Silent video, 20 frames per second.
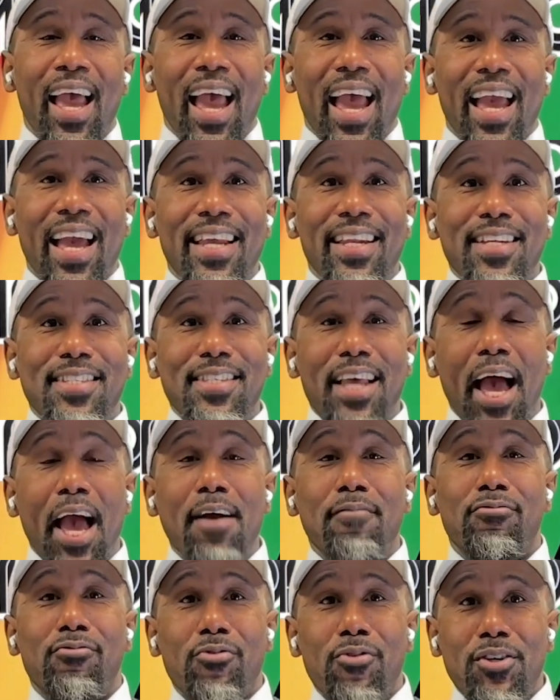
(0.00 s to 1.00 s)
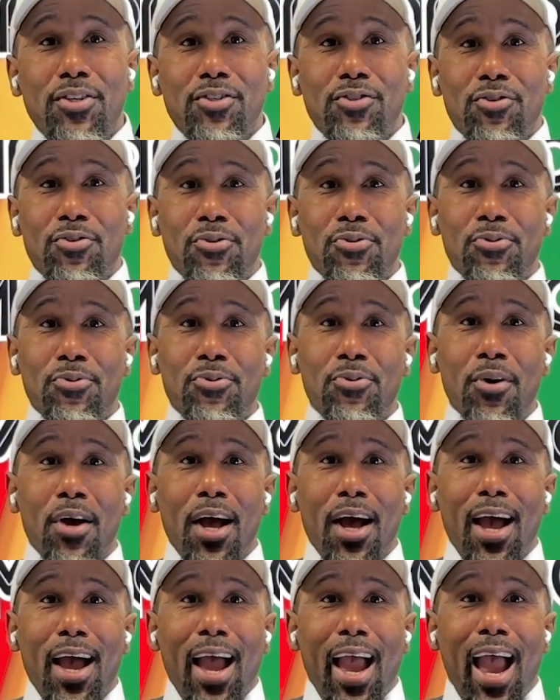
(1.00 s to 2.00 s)
And it's time for us to
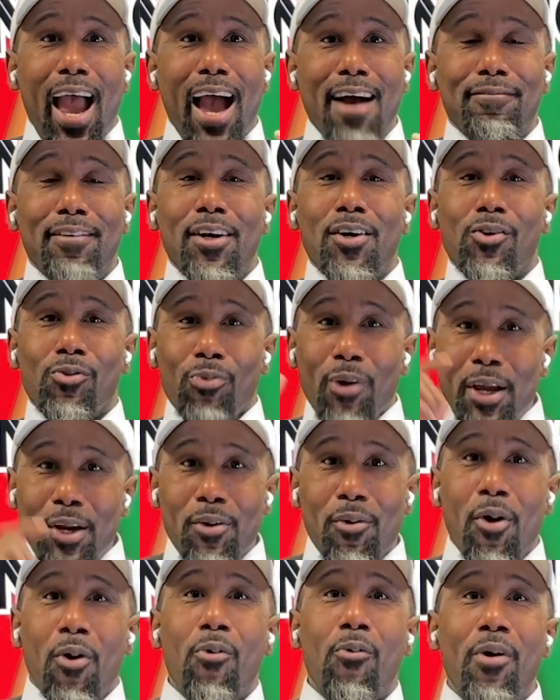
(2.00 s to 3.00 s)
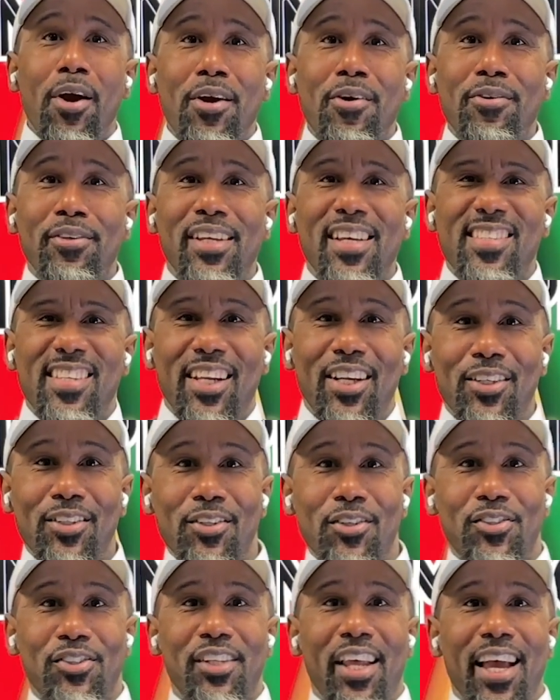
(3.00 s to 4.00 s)
have a greater awareness and
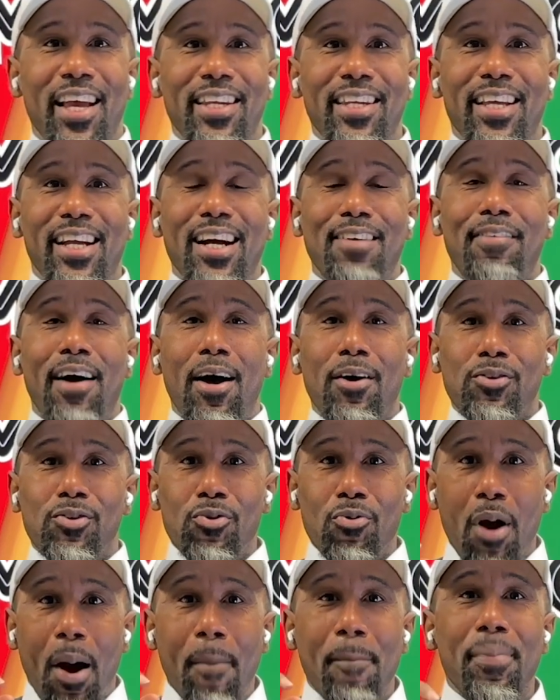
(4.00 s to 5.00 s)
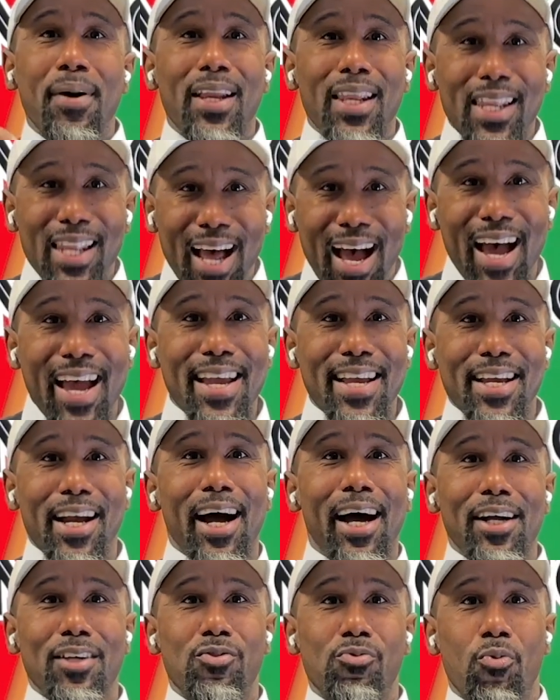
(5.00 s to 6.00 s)
understanding of how to apply
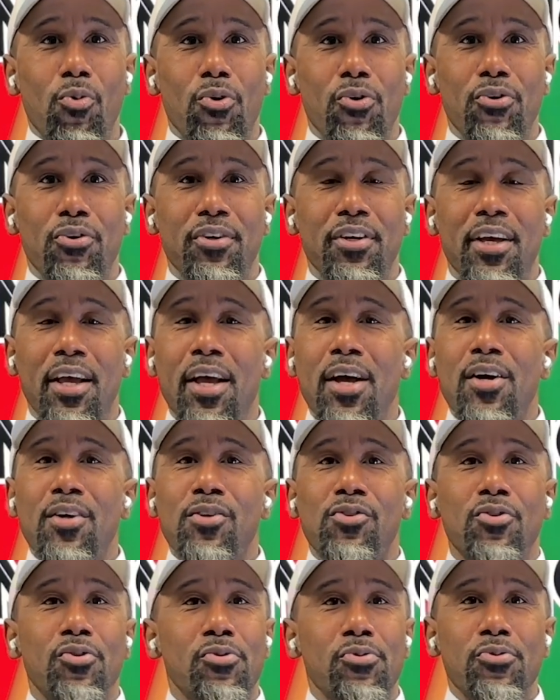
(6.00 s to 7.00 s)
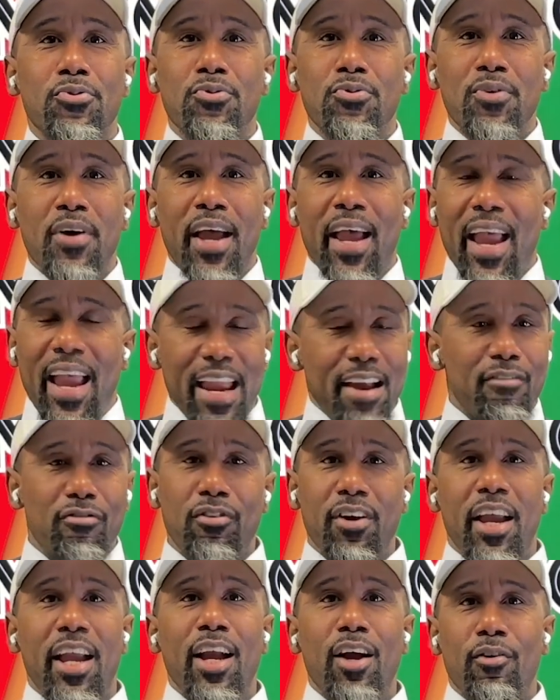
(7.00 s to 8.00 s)
God's Word to
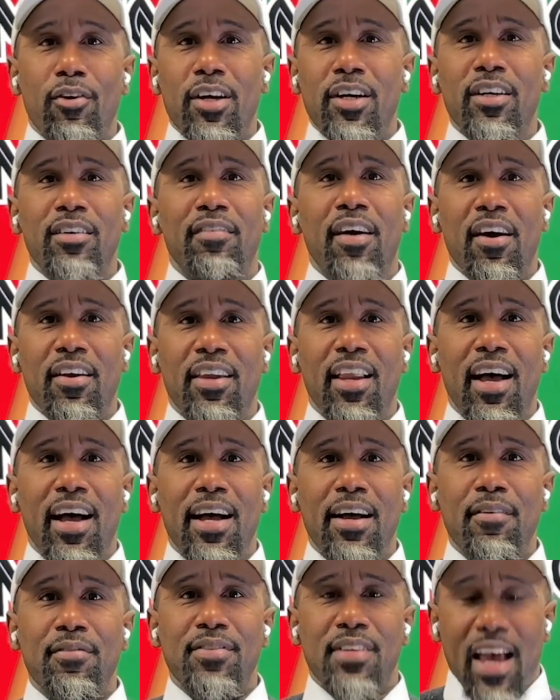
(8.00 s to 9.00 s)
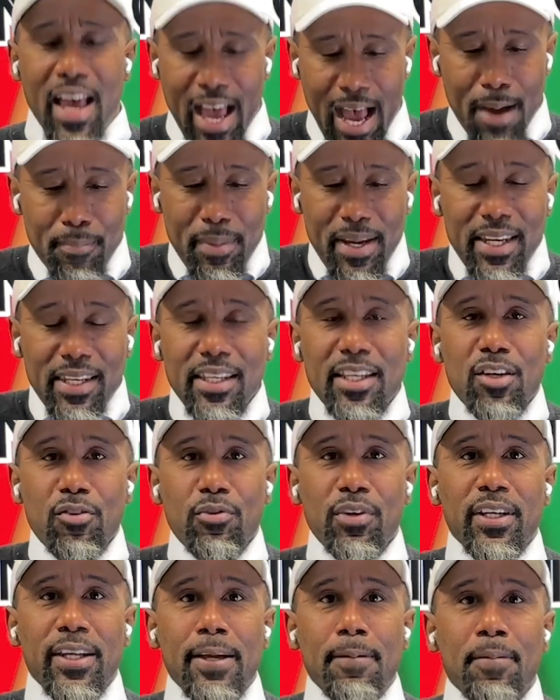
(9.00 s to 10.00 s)
every area of our lives. I mean,
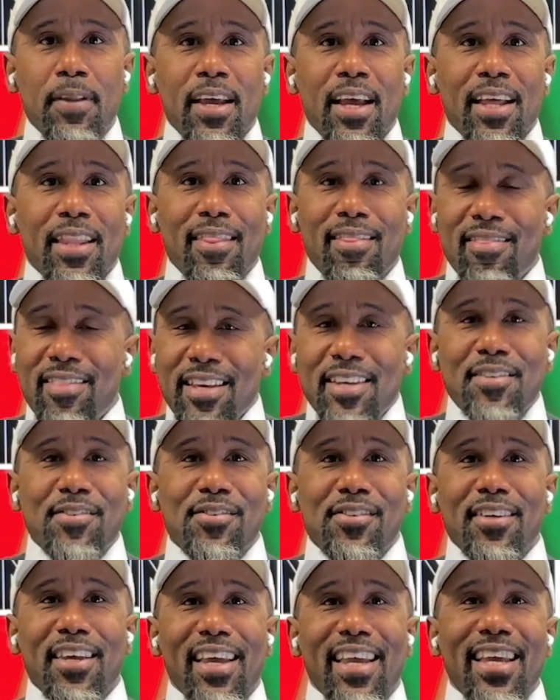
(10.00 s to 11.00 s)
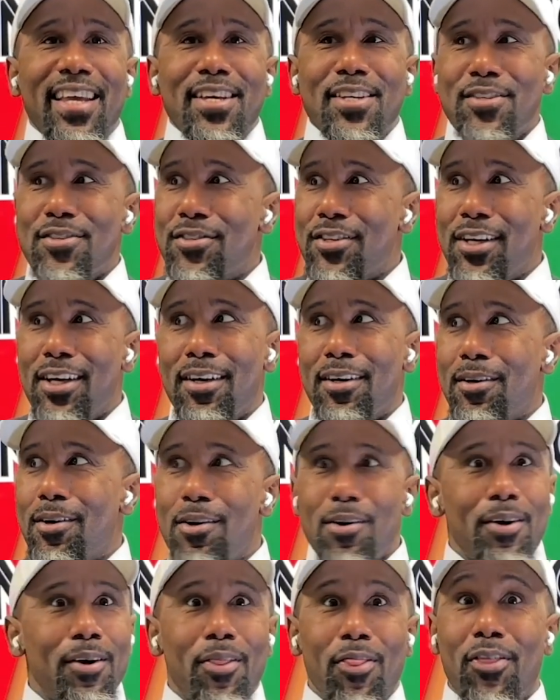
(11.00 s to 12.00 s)
literally, this is
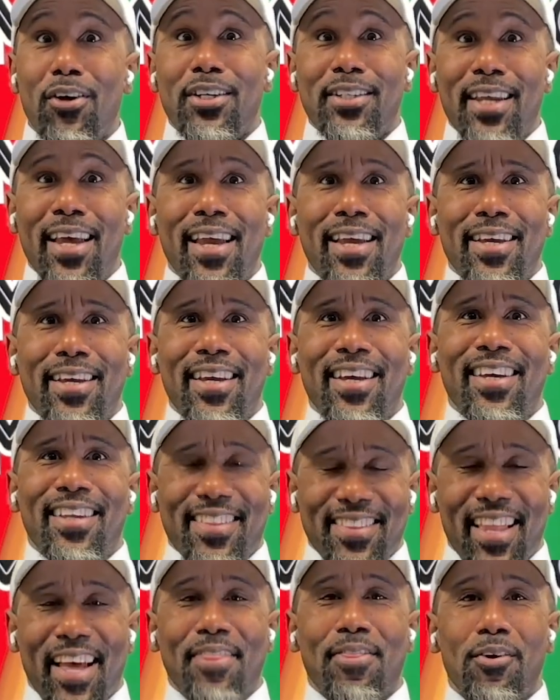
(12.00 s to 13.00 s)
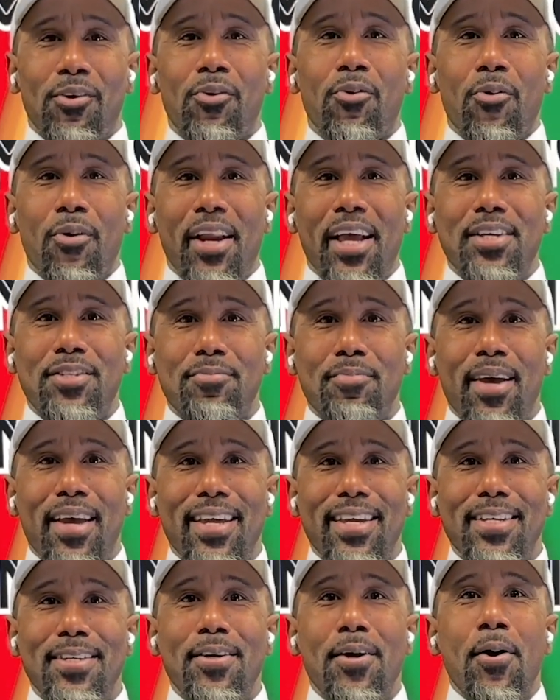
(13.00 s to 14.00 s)
the day that the Lord has
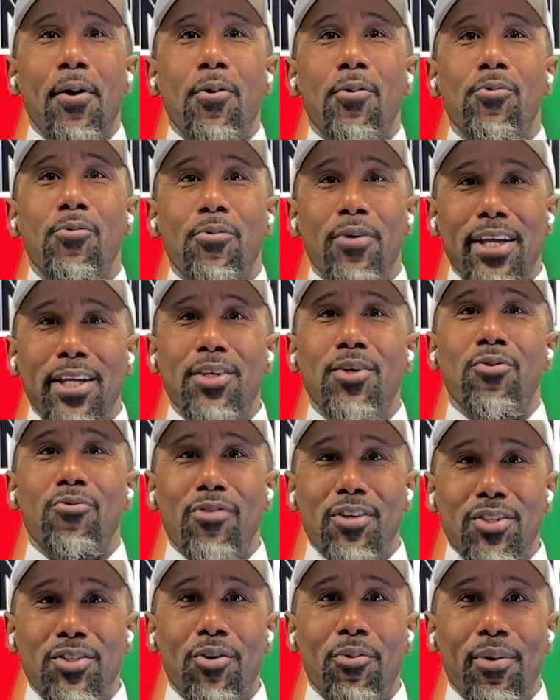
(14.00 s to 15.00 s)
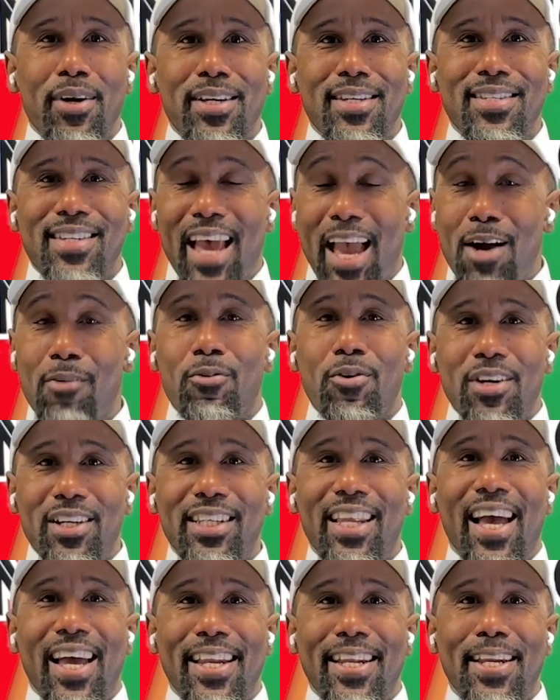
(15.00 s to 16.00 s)
made. We do rejoice and we're
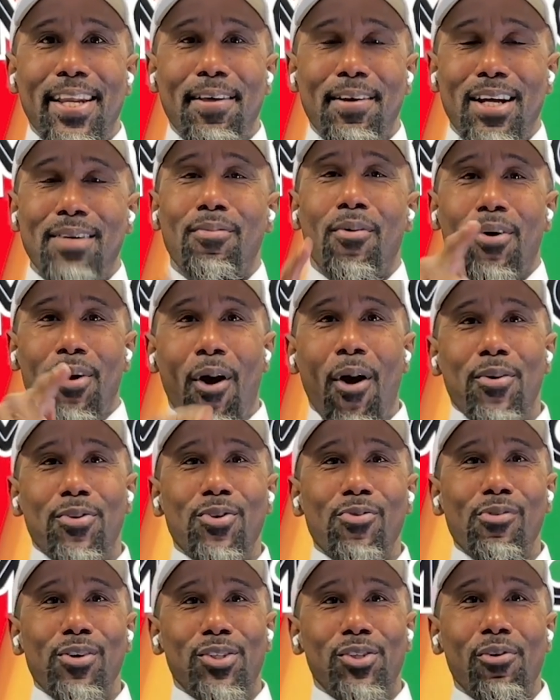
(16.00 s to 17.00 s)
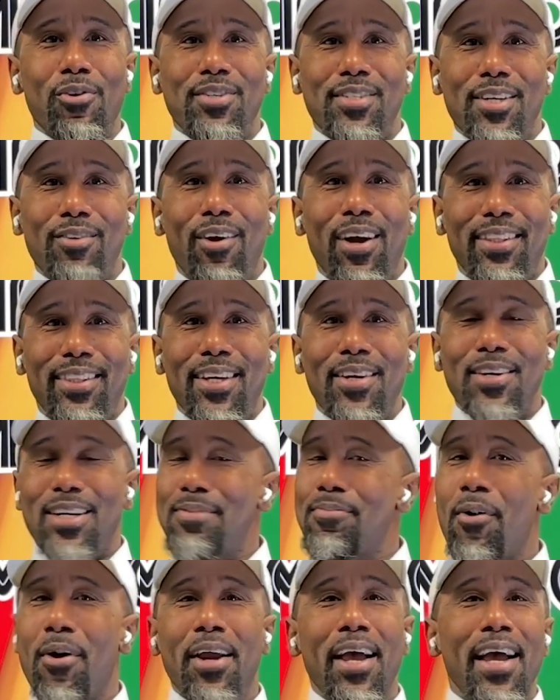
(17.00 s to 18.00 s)
glad in it. Come on. Are you rejoicing right there?
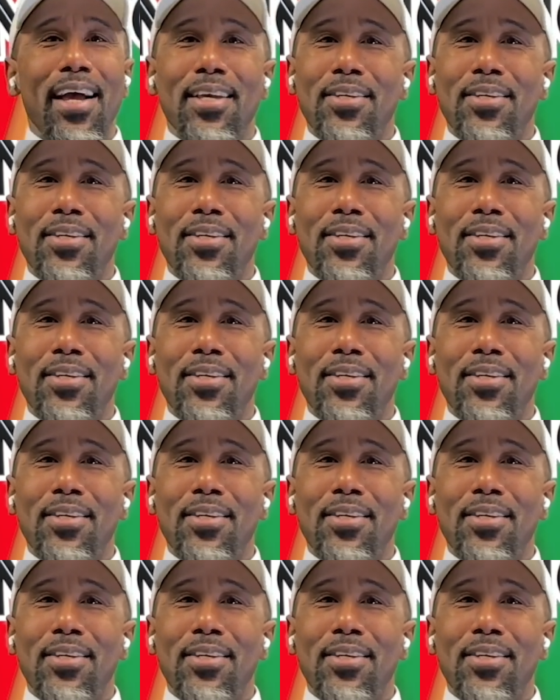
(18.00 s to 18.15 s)
Come on.